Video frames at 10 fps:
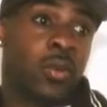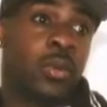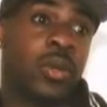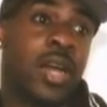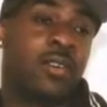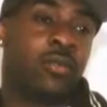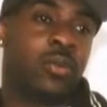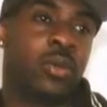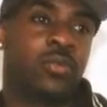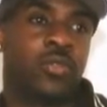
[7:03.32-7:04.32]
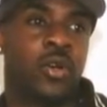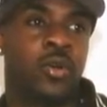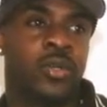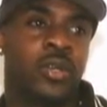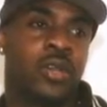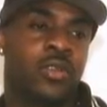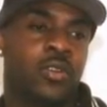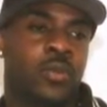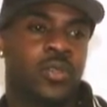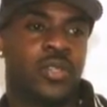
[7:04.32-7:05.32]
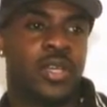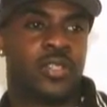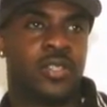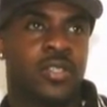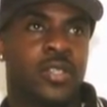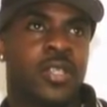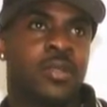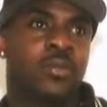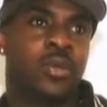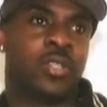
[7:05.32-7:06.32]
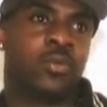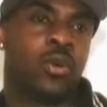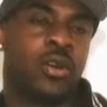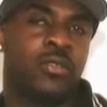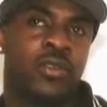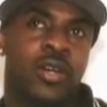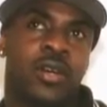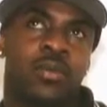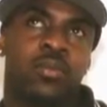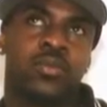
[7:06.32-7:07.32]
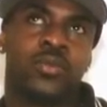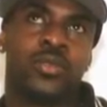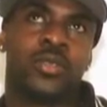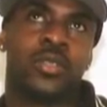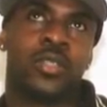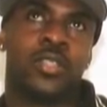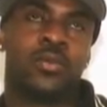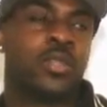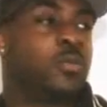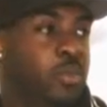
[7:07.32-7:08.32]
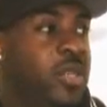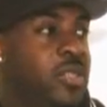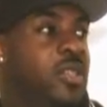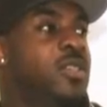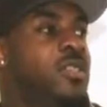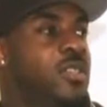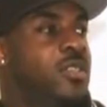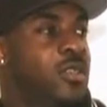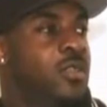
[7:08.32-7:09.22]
what we have with Flow and the other urban stations, but it's more of it's business